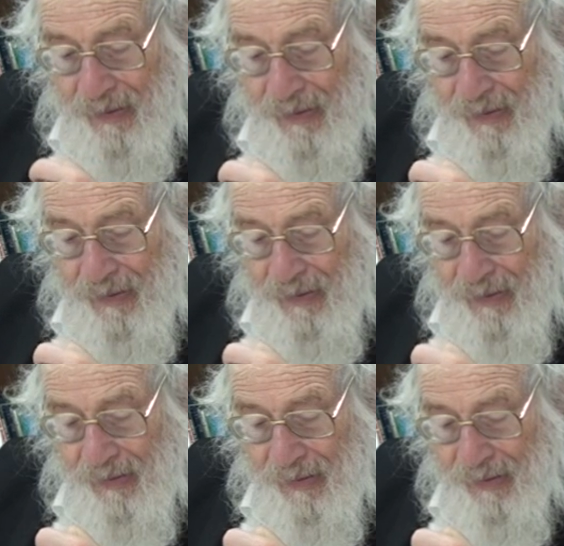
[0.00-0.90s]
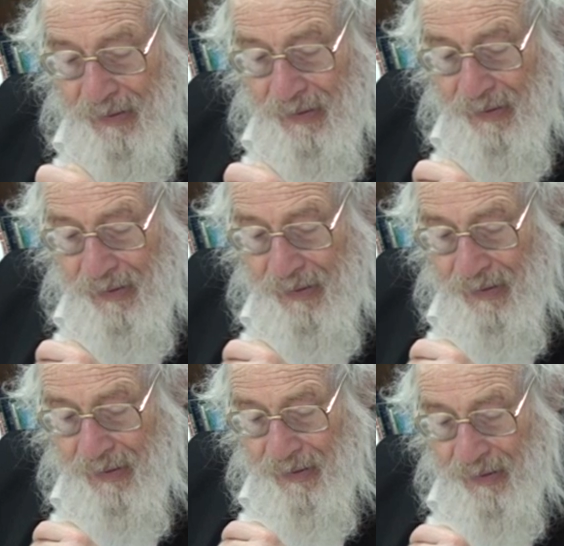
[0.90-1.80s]
if food which is
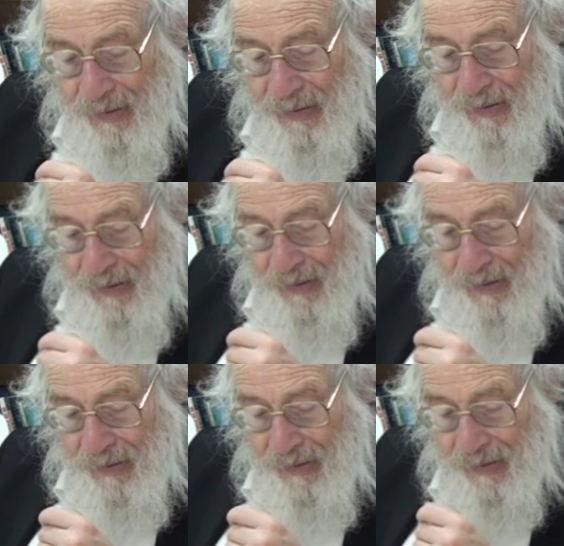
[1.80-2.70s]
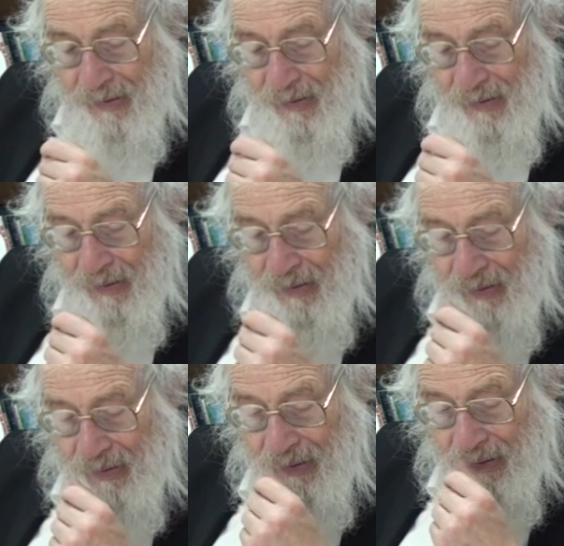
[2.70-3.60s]
not inside any receptacle is
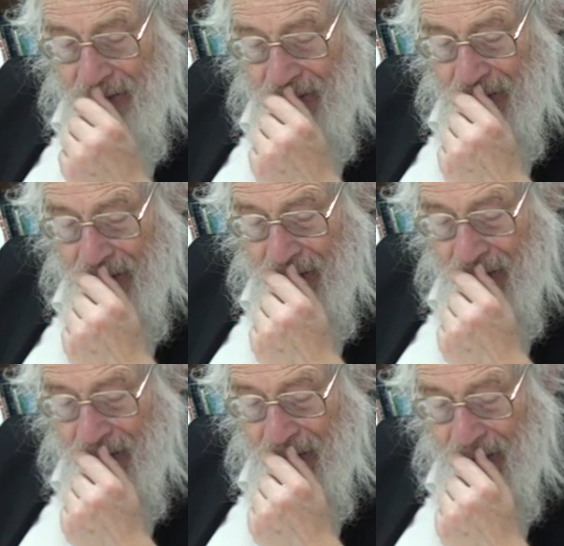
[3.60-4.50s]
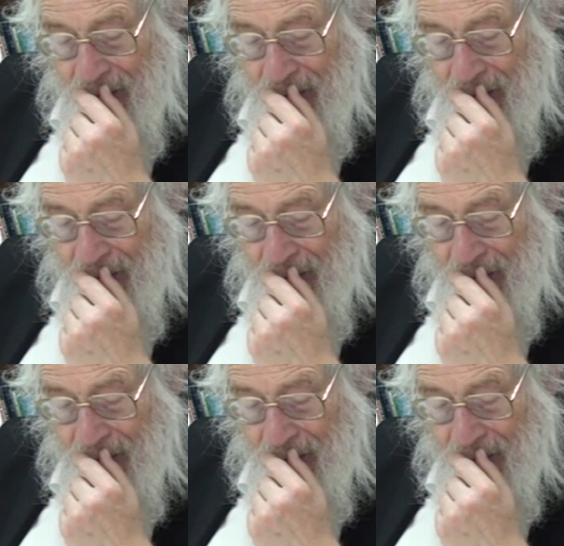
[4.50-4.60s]
completely wrapped in,